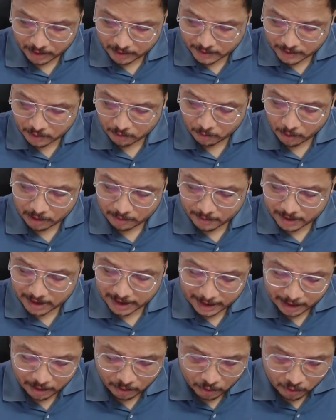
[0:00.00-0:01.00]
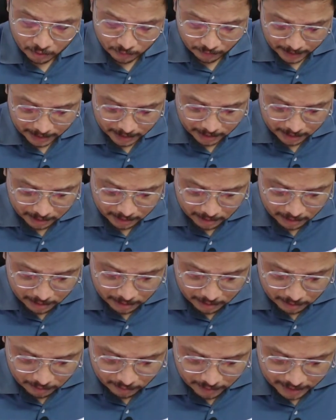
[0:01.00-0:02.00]
So what we need to do first,
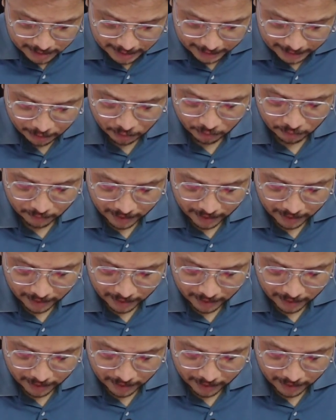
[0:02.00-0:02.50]
we need to